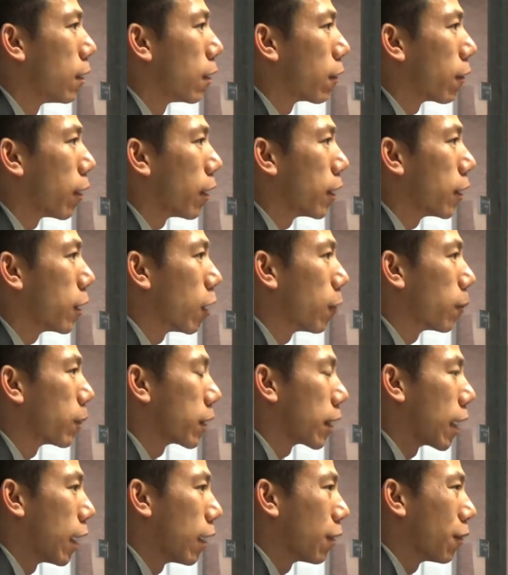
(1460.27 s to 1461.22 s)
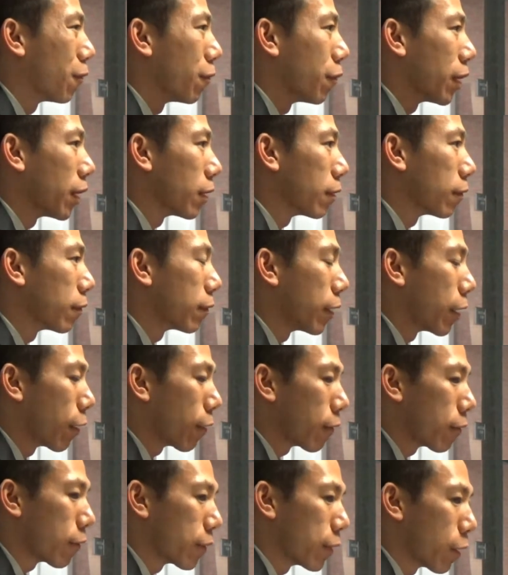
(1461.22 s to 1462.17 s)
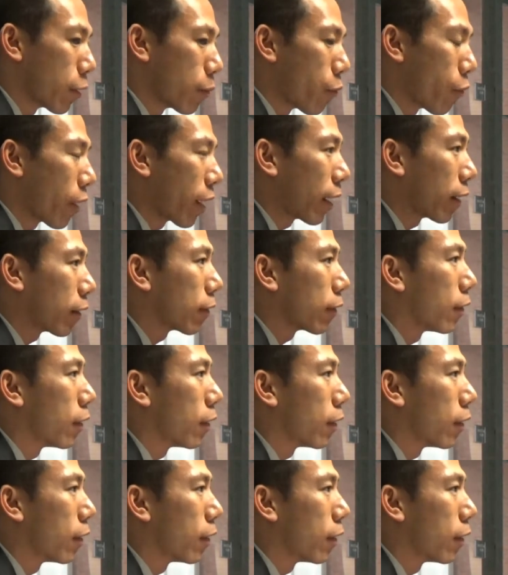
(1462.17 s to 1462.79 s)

right, helping elevate their brand.